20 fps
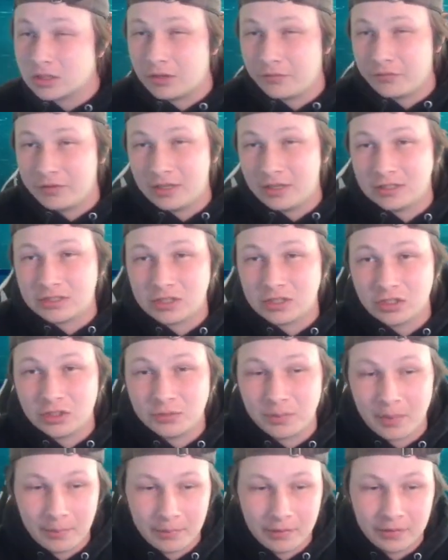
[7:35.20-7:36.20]
off. He didn't
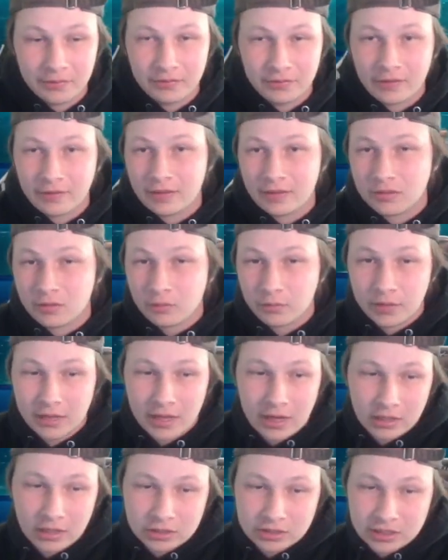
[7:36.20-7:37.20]
sludge bomb or anything like that. So we're going
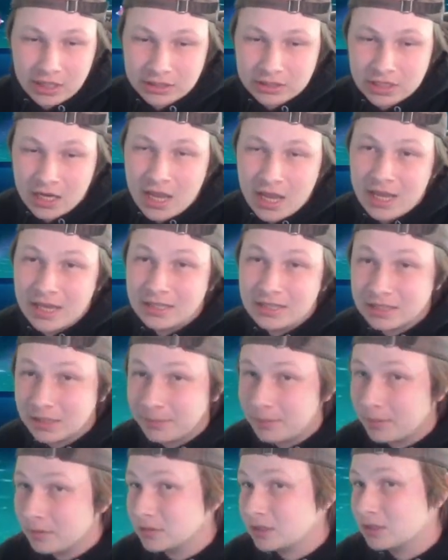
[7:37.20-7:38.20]
to air slash. He's going
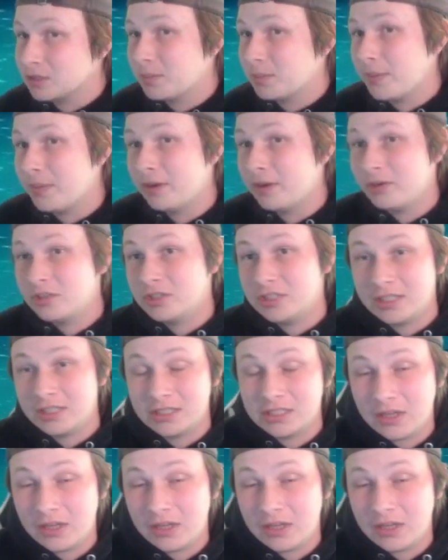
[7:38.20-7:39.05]
to be able to sludge bomb there. You see, that's